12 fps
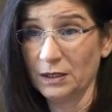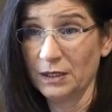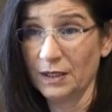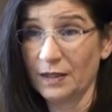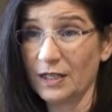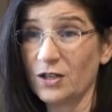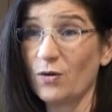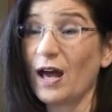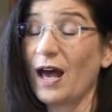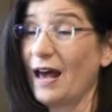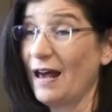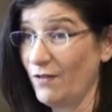They don't
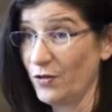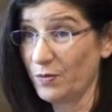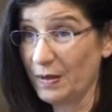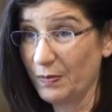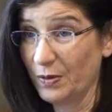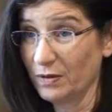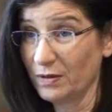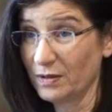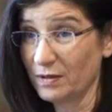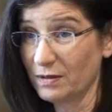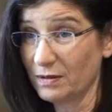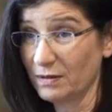have other
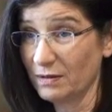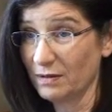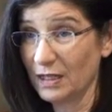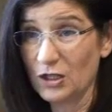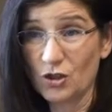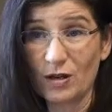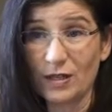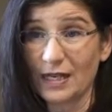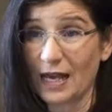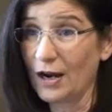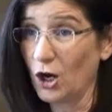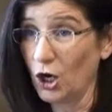people's
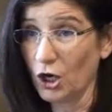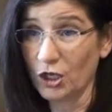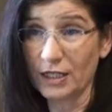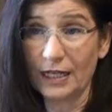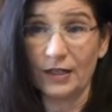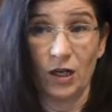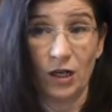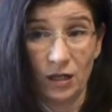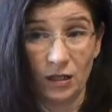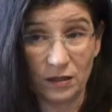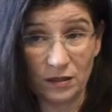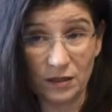interests at heart at
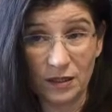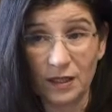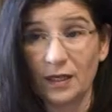all.